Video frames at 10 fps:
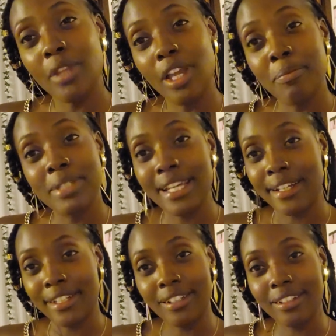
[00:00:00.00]
I'm
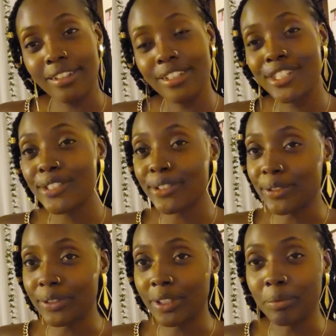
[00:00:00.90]
tired,
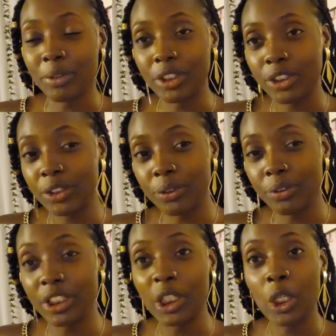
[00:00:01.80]
so I'm going
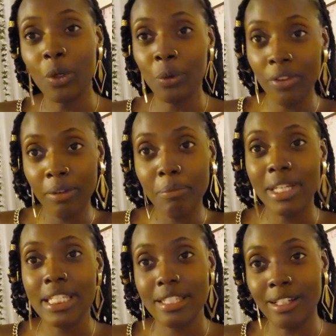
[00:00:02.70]
to declothe
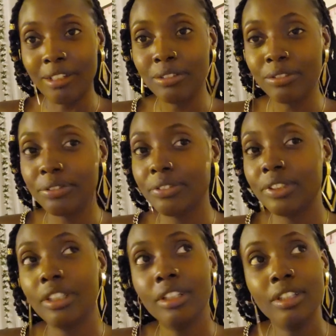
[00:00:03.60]
myself,
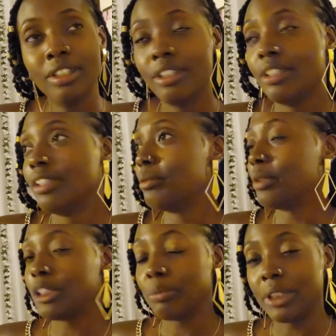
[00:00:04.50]

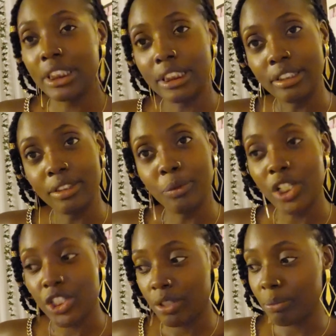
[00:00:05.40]
brush my teeth,
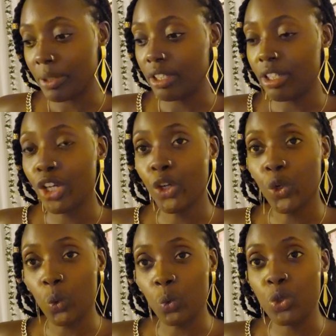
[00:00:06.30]
wash up, and
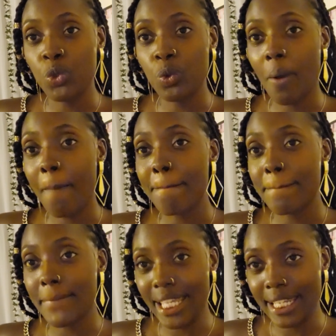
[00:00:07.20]
go to
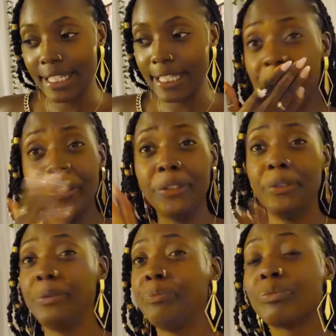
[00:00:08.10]
bed.
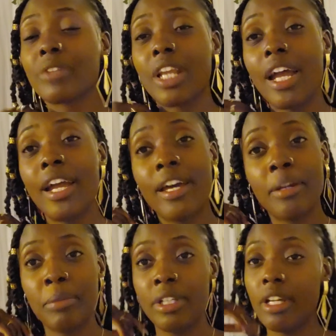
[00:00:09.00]
Oof. I had
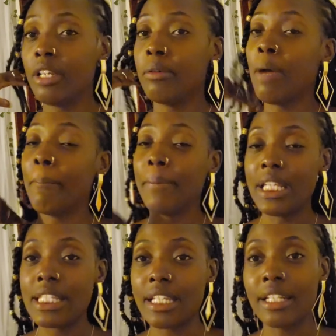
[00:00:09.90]
an
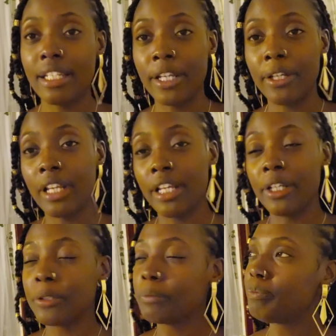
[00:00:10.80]
amazing day.
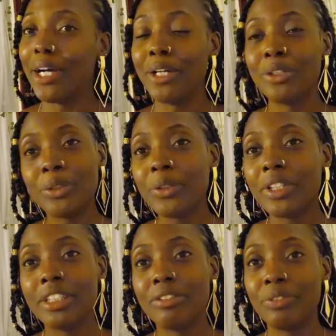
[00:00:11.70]
Like, although
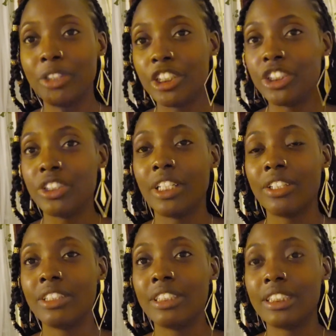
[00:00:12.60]
in the footage you're not
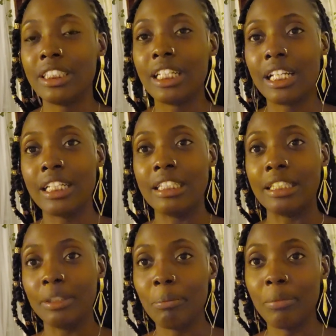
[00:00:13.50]
gonna see that I
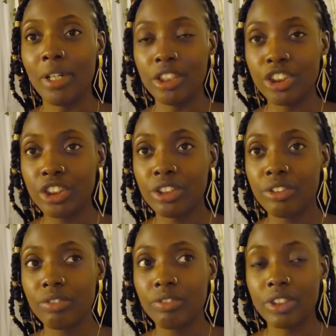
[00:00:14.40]
did much
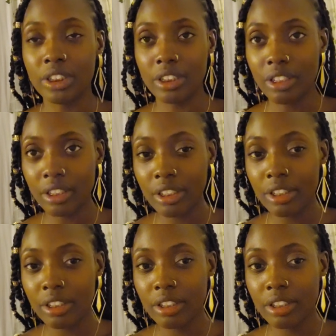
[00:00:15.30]
physically,